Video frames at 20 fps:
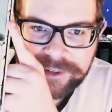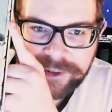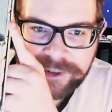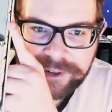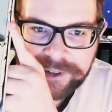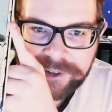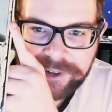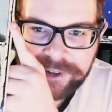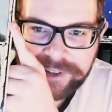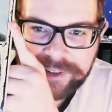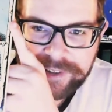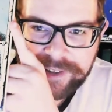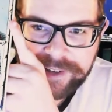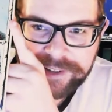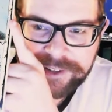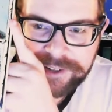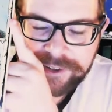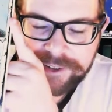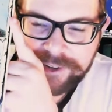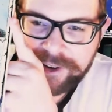Green
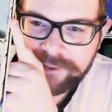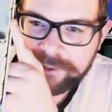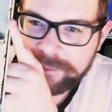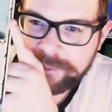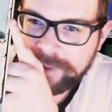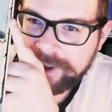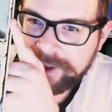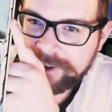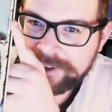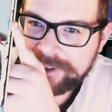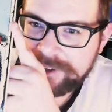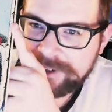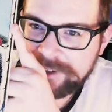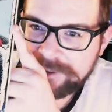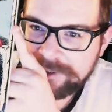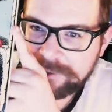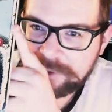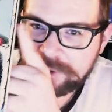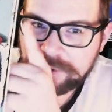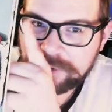Lantern off a balcony,
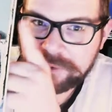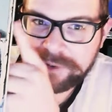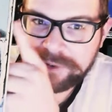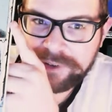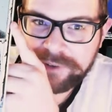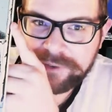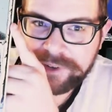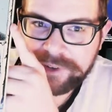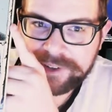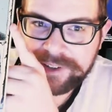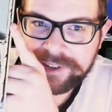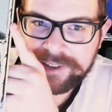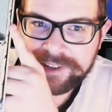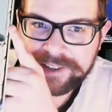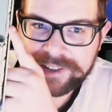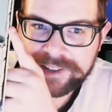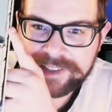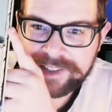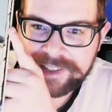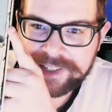which is really funny
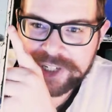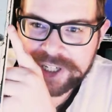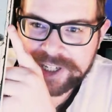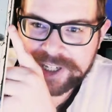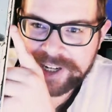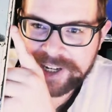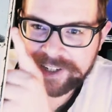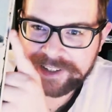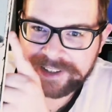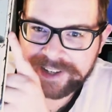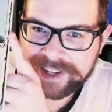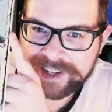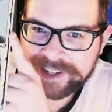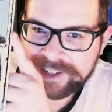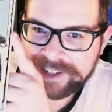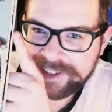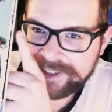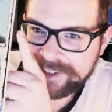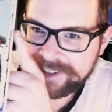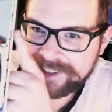because he's just kind of
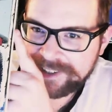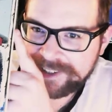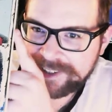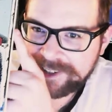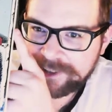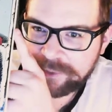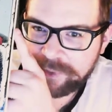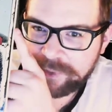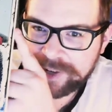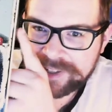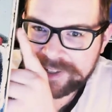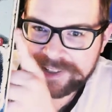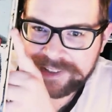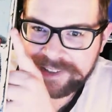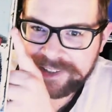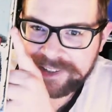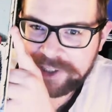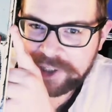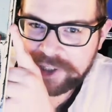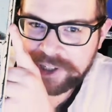like
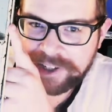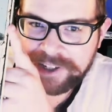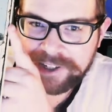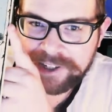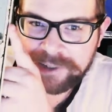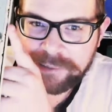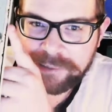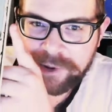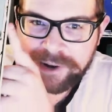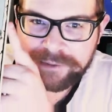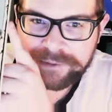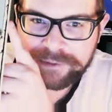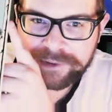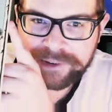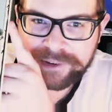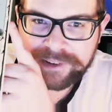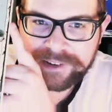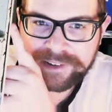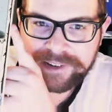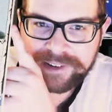wrestling, chucking him off
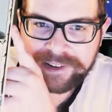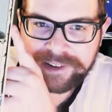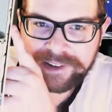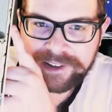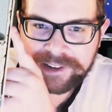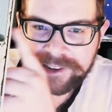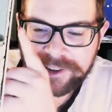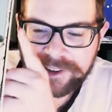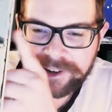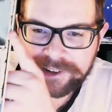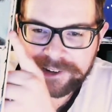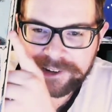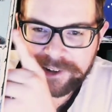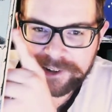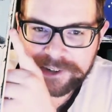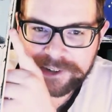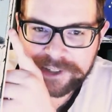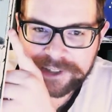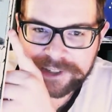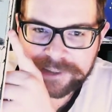
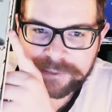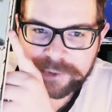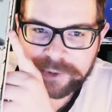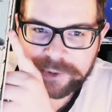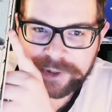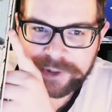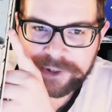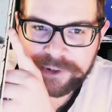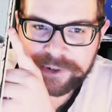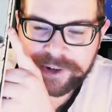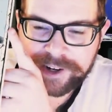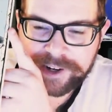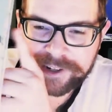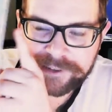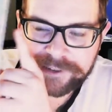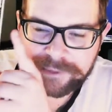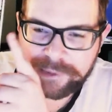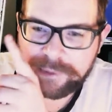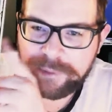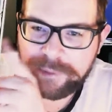onto some train
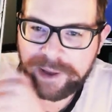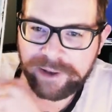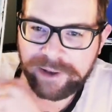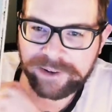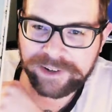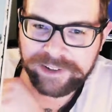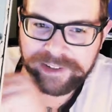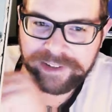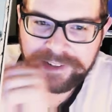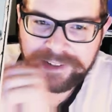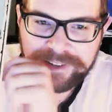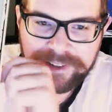tracks from a balcony.